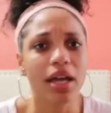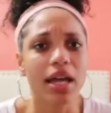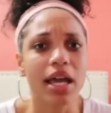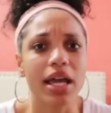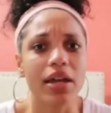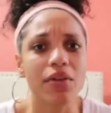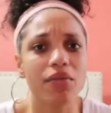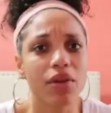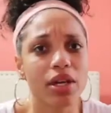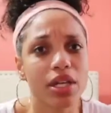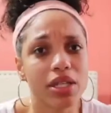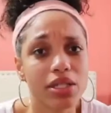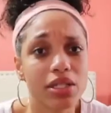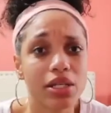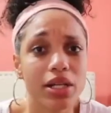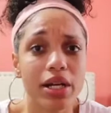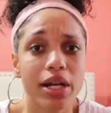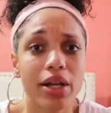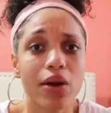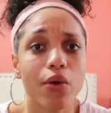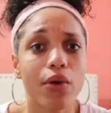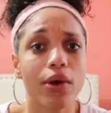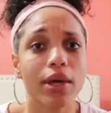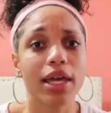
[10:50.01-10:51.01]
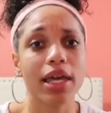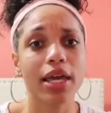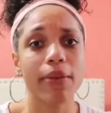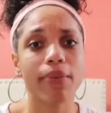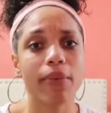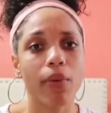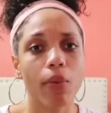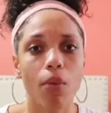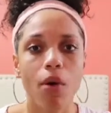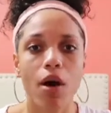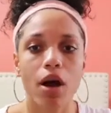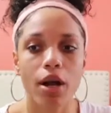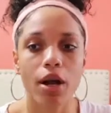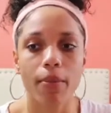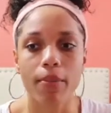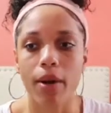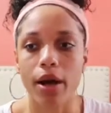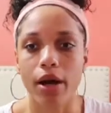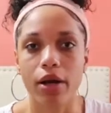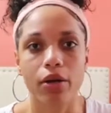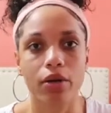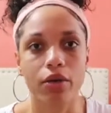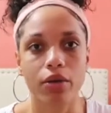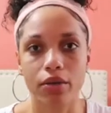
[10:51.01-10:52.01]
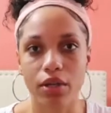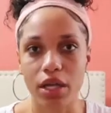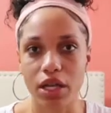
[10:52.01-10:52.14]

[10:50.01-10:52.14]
and reinsert it, or keep a water bottle